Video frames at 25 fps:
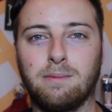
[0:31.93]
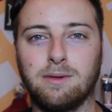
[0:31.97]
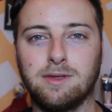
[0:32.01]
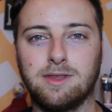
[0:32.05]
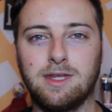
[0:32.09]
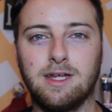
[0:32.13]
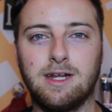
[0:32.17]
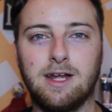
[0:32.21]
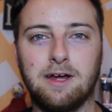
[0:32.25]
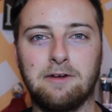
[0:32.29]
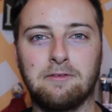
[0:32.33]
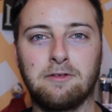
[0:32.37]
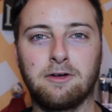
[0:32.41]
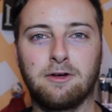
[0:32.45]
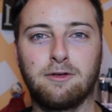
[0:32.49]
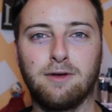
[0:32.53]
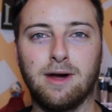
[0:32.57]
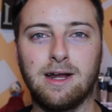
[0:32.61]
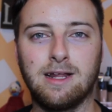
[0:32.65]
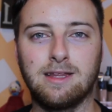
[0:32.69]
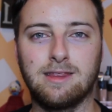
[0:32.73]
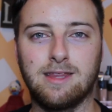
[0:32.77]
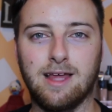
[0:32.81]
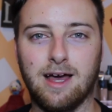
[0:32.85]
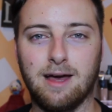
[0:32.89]
But then I
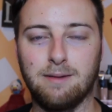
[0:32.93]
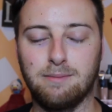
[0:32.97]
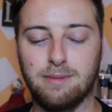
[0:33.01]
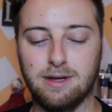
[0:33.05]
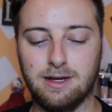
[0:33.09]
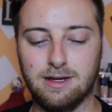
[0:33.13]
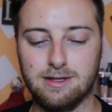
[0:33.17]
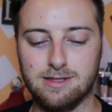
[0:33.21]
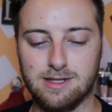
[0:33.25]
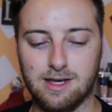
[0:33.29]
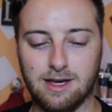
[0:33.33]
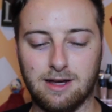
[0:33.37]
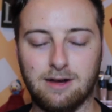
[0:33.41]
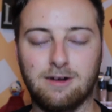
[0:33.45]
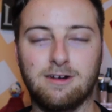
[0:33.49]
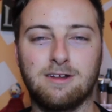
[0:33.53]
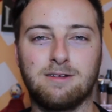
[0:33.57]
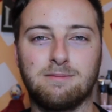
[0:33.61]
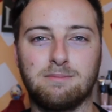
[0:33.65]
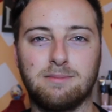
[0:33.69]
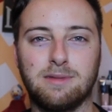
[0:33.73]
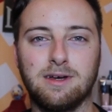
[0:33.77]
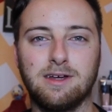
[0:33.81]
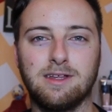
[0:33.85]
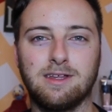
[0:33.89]
regretted that because I
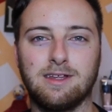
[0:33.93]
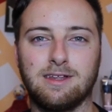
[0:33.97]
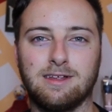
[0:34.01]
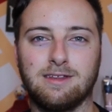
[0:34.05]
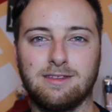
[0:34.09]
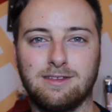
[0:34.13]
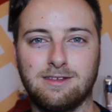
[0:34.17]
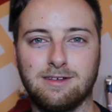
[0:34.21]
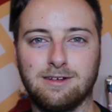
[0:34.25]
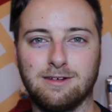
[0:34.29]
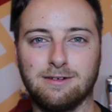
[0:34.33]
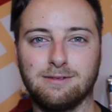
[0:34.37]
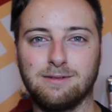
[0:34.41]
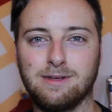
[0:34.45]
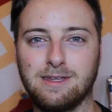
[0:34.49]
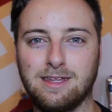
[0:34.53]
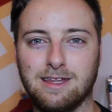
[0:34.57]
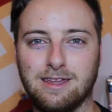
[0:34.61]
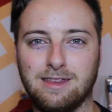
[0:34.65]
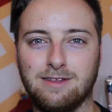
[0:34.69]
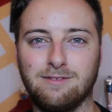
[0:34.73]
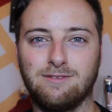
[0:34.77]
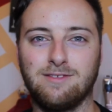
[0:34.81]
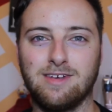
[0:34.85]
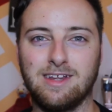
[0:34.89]
couldn't build it until we
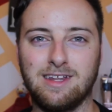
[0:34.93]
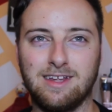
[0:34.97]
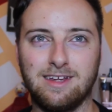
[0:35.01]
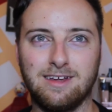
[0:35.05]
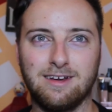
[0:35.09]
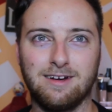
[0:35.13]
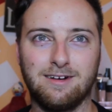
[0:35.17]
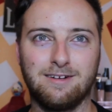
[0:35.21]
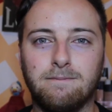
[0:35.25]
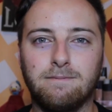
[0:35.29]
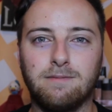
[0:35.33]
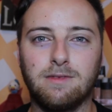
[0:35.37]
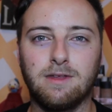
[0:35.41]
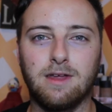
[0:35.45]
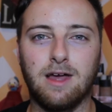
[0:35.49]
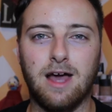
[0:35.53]
did the video.